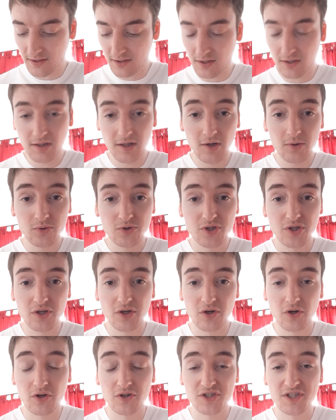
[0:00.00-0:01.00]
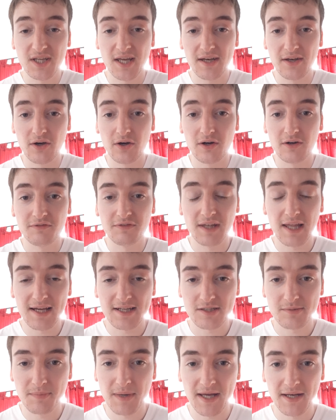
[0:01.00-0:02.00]
Closer got sent off,
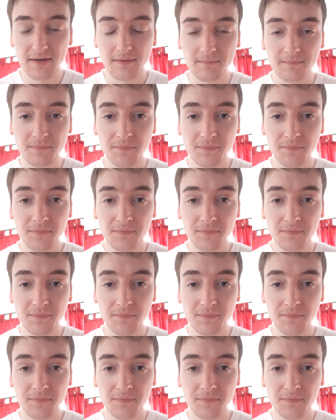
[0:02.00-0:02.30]
last man.